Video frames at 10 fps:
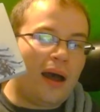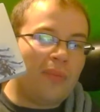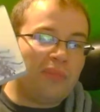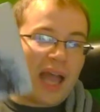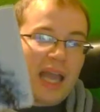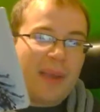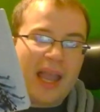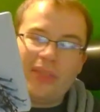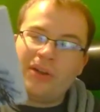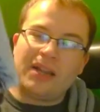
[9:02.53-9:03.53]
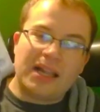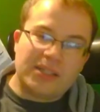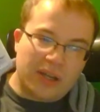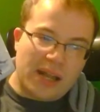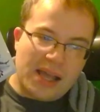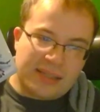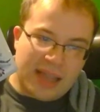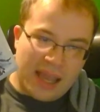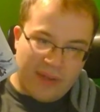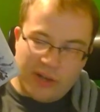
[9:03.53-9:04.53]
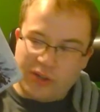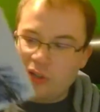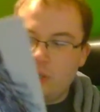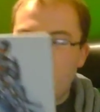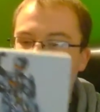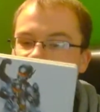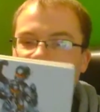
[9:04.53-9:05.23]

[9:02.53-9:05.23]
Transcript: Black Panther. Not as good as Avengers. But